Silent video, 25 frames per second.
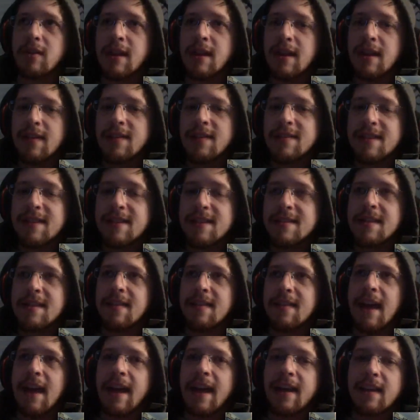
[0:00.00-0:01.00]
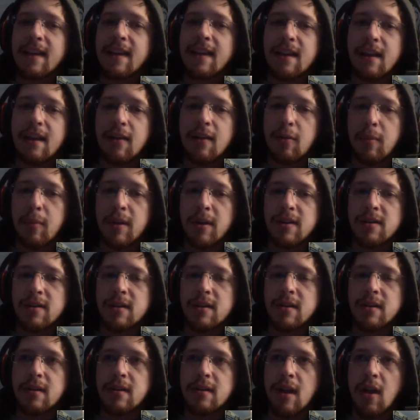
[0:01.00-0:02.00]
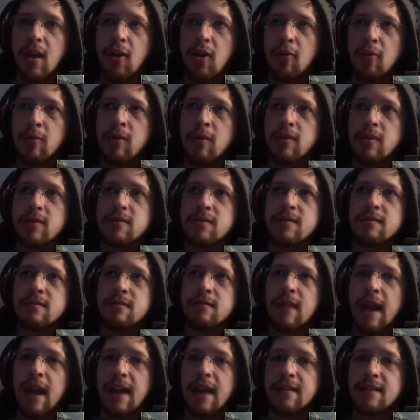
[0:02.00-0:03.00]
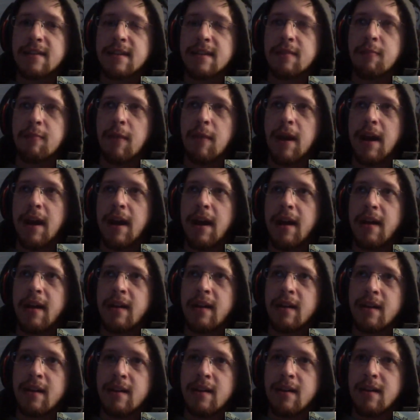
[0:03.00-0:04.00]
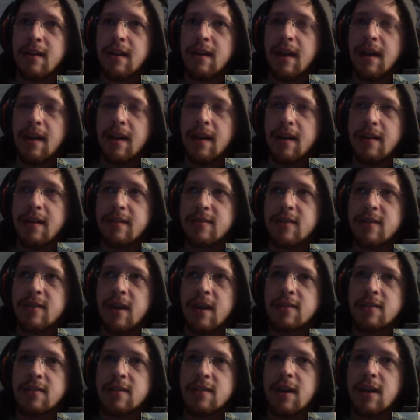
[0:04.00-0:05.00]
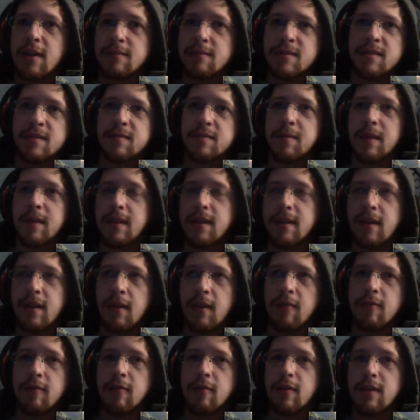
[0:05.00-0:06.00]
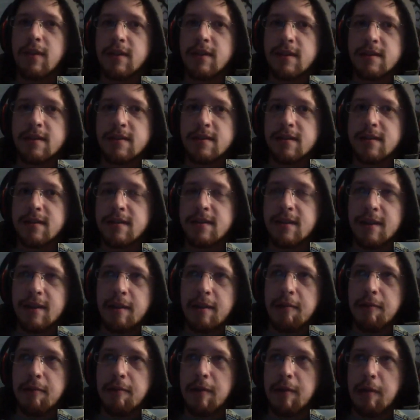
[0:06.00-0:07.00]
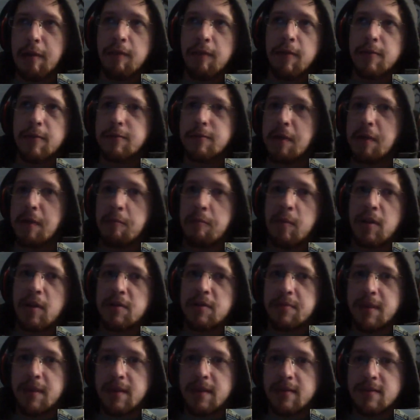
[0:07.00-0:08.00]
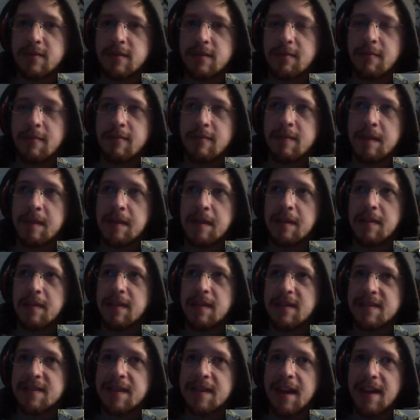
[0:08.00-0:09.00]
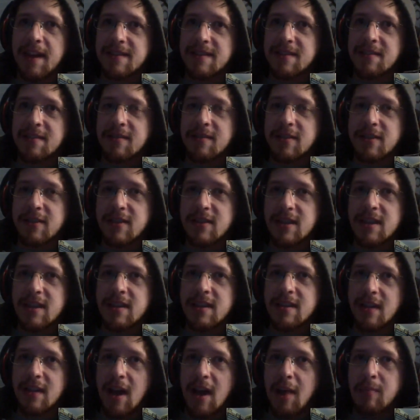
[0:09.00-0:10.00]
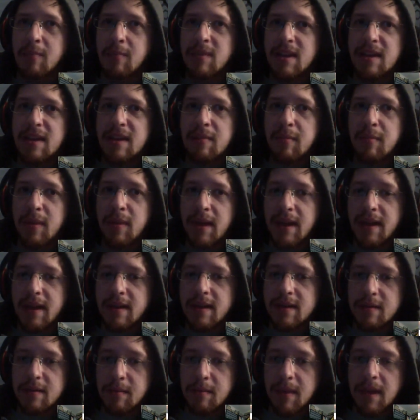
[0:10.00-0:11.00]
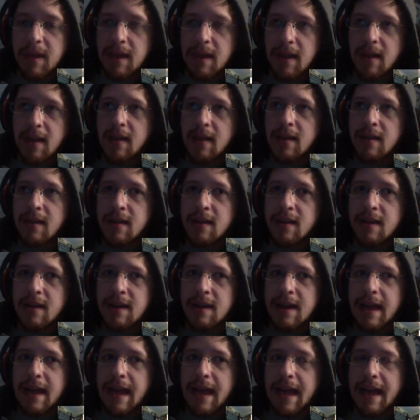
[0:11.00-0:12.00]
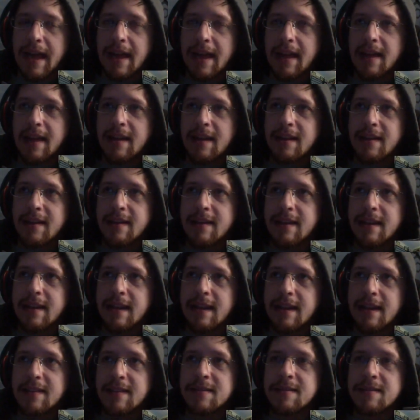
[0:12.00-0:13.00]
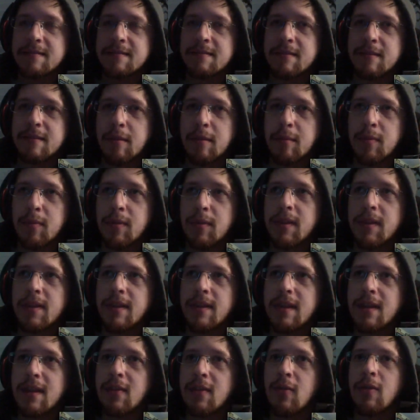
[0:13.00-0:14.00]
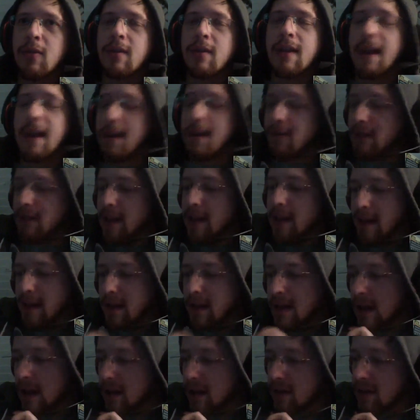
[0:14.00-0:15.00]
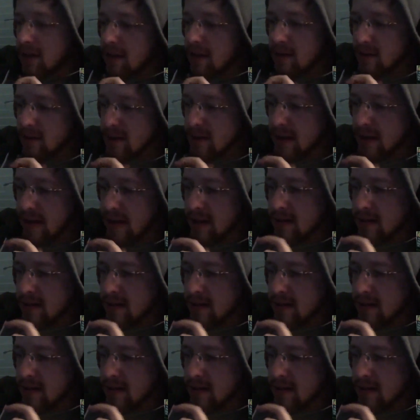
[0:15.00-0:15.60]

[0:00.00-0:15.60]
This isn't like, a bunch of homers asking why Josh Dobbs has been overlooked as a NFL draft prospect or something. This guy's a legit top 10 pick to me, and he's completely ignored. I don't get it. I don't understand.